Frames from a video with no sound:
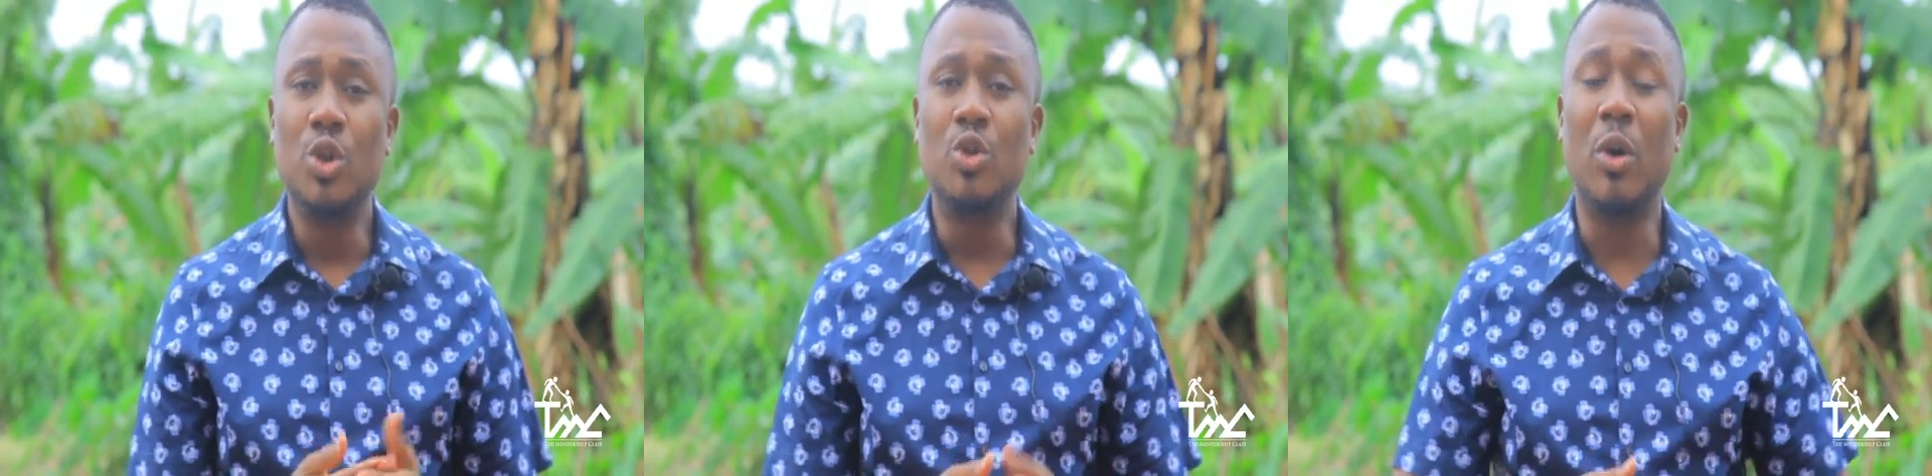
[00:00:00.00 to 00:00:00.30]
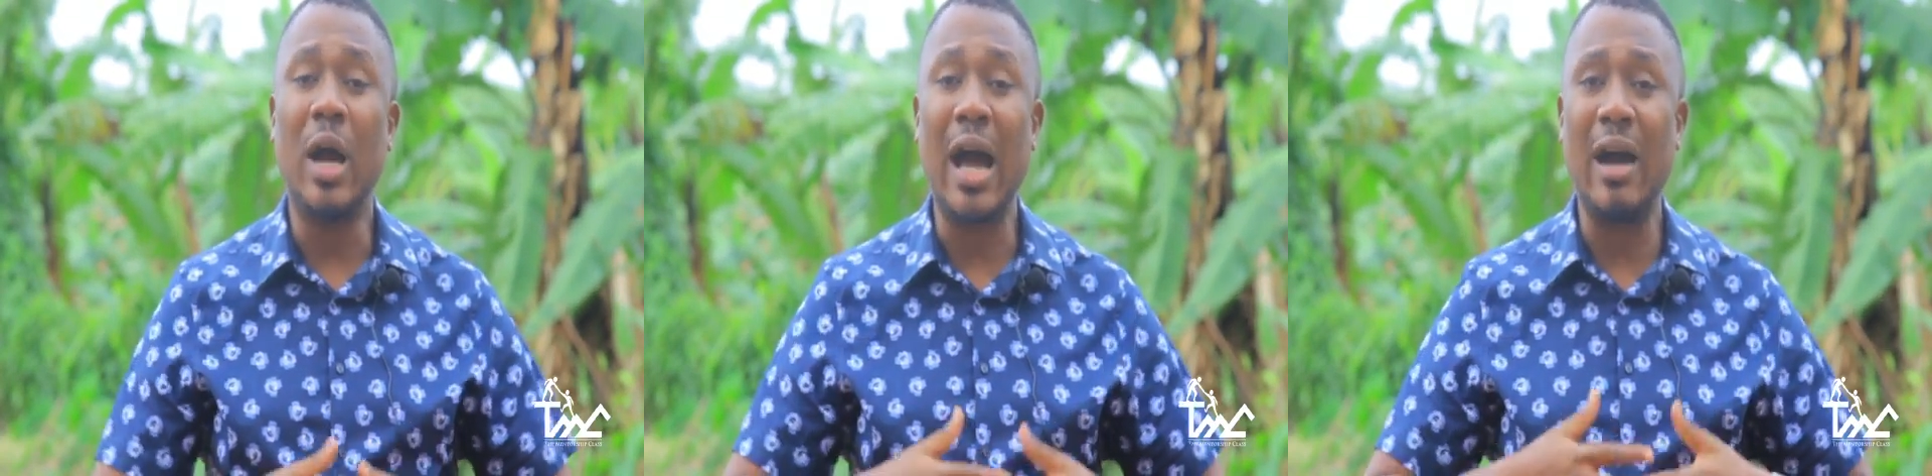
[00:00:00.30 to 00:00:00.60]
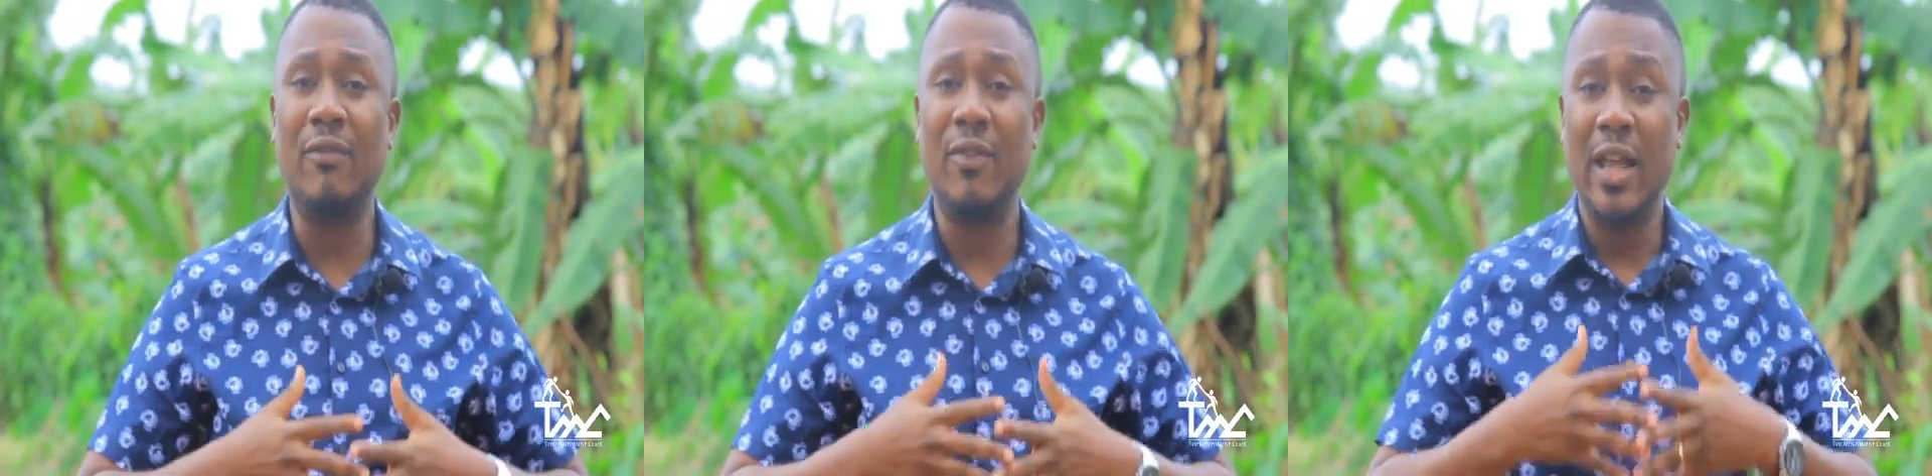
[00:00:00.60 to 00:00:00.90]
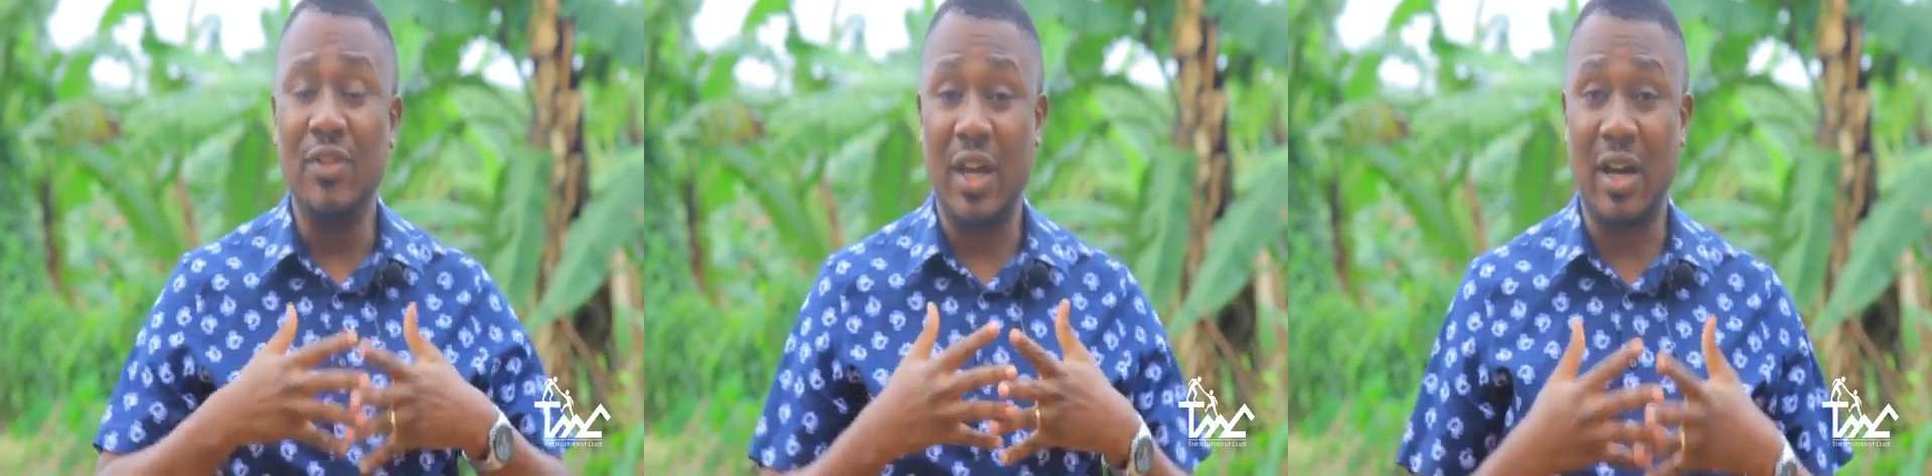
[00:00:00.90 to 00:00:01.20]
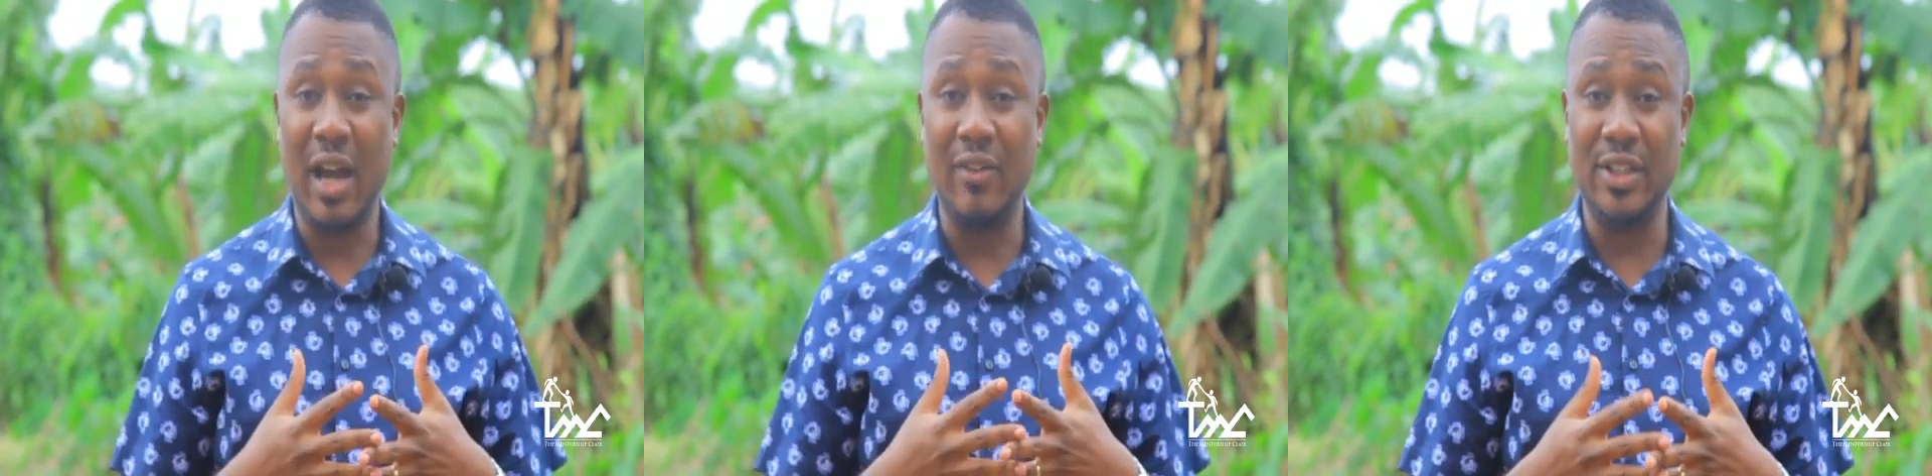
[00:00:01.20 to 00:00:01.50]
to have the
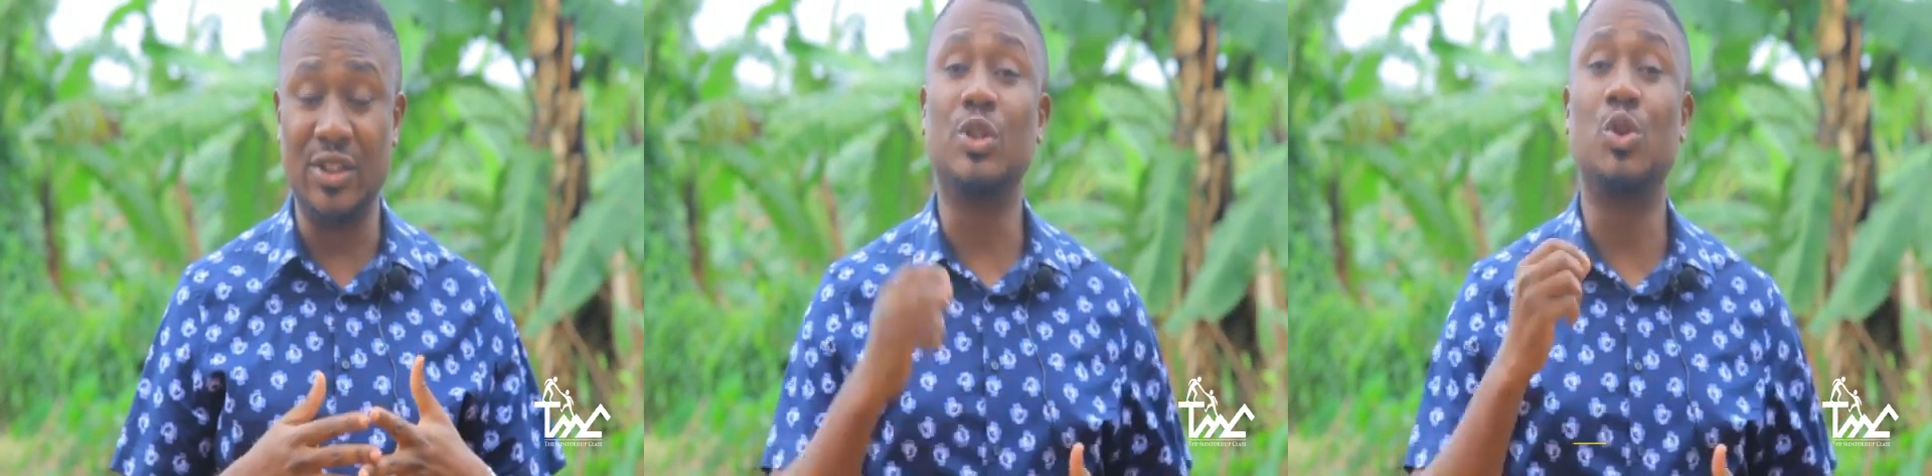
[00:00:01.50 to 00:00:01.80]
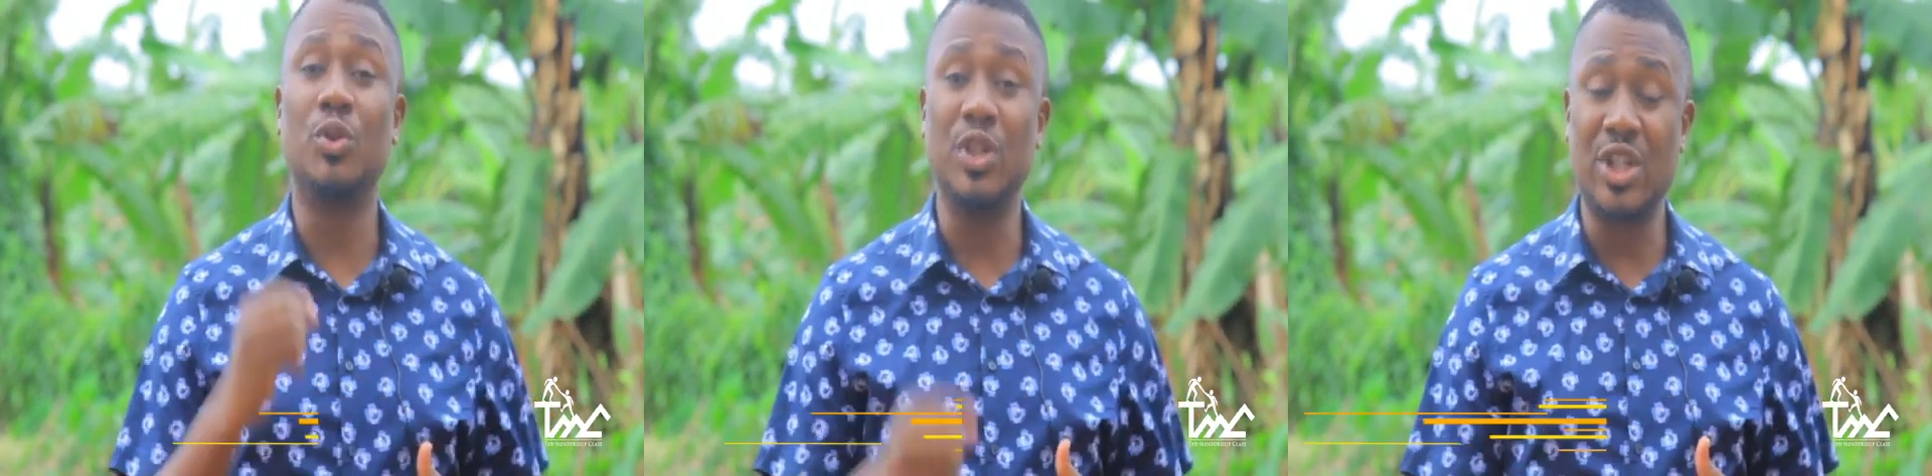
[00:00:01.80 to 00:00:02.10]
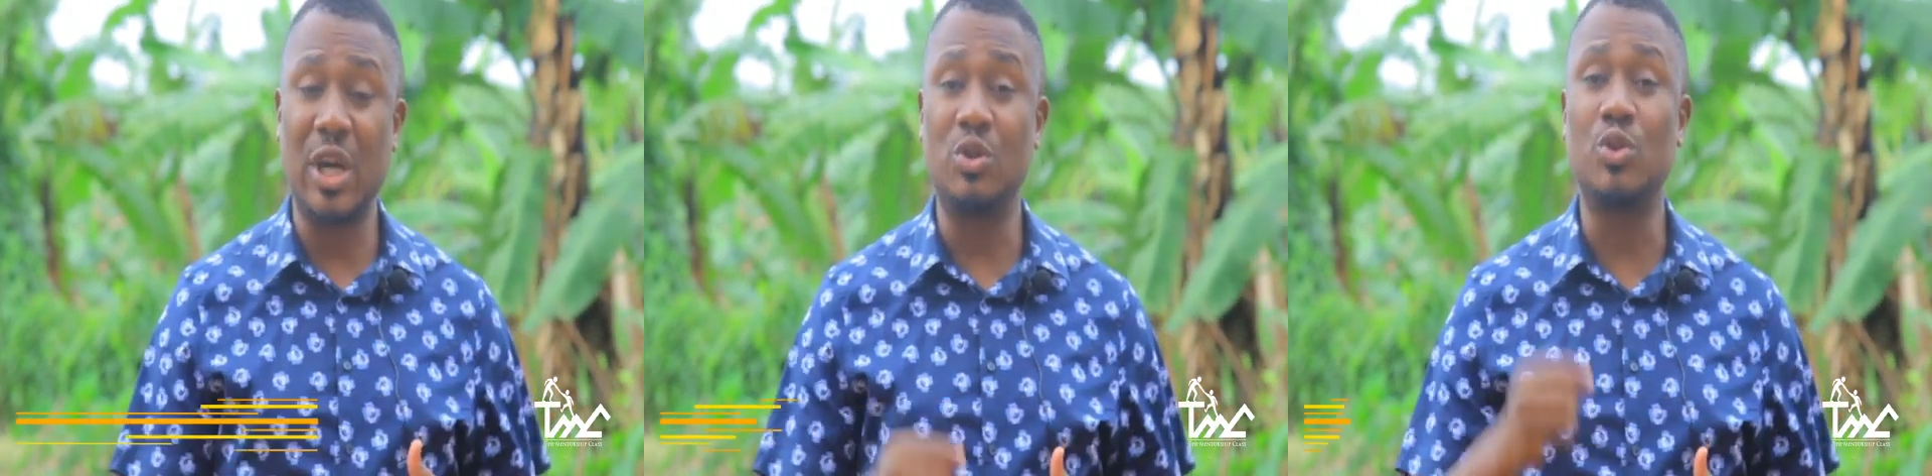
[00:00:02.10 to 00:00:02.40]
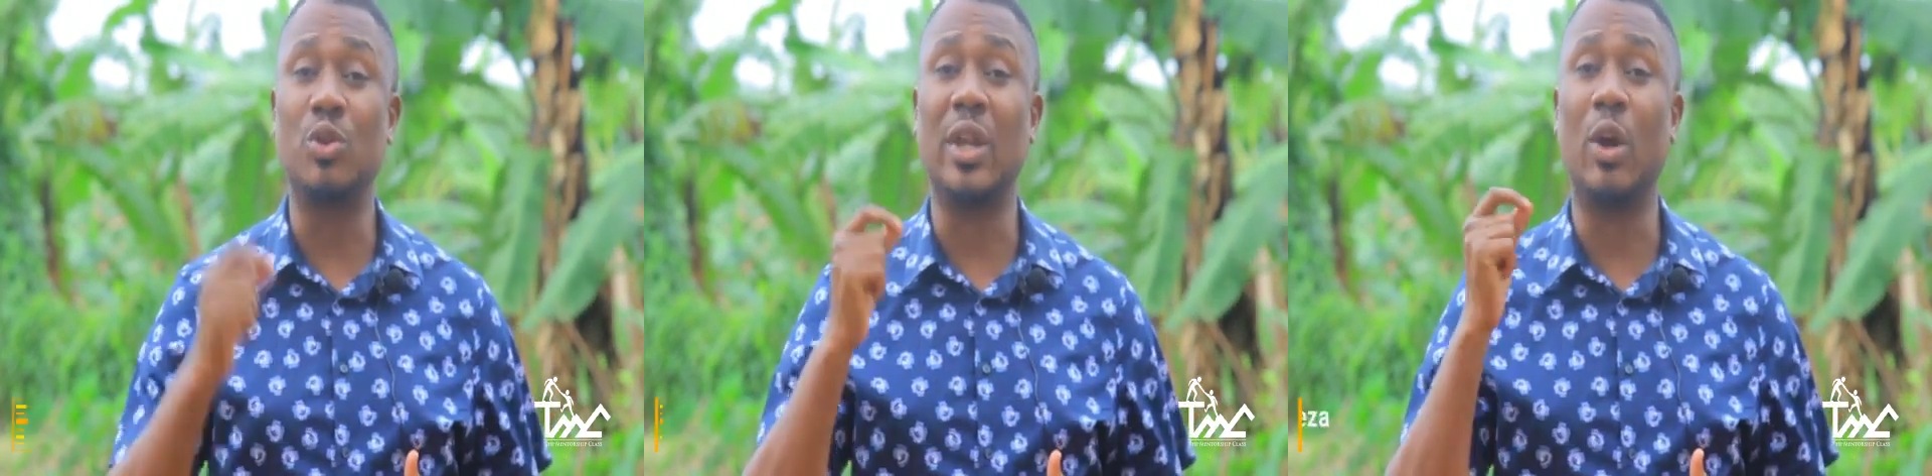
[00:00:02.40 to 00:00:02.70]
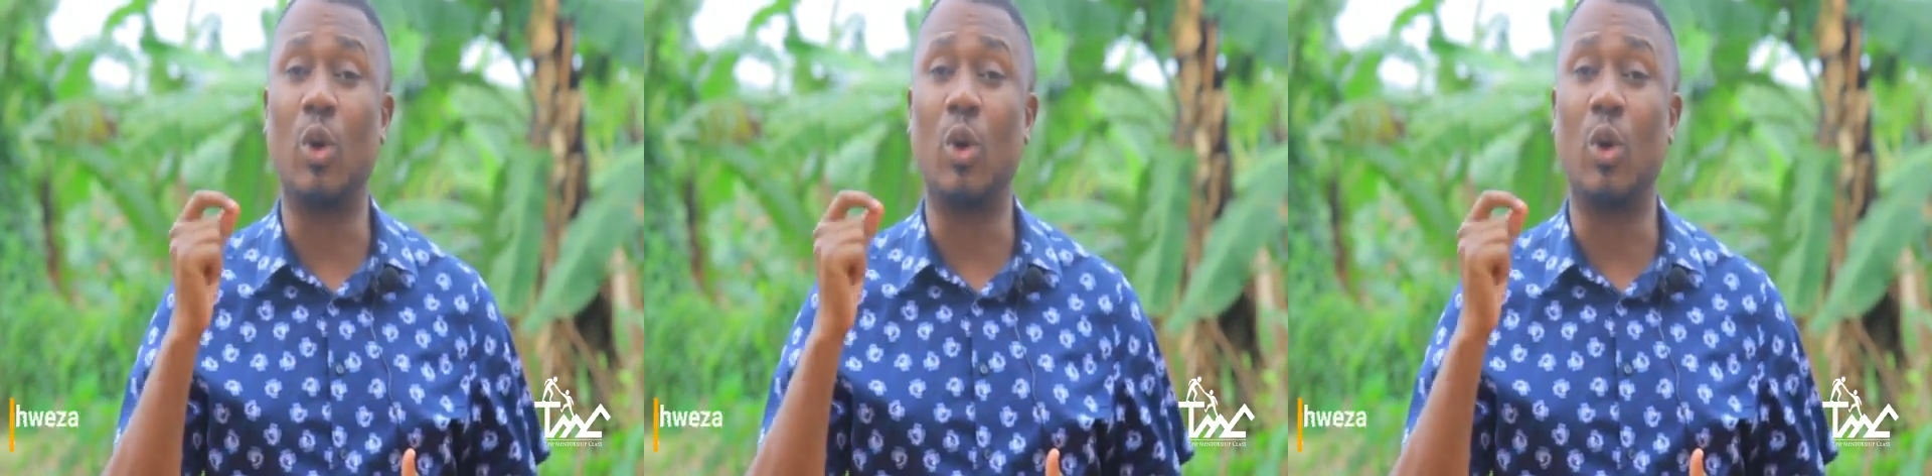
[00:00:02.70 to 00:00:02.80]
courage to reach out to the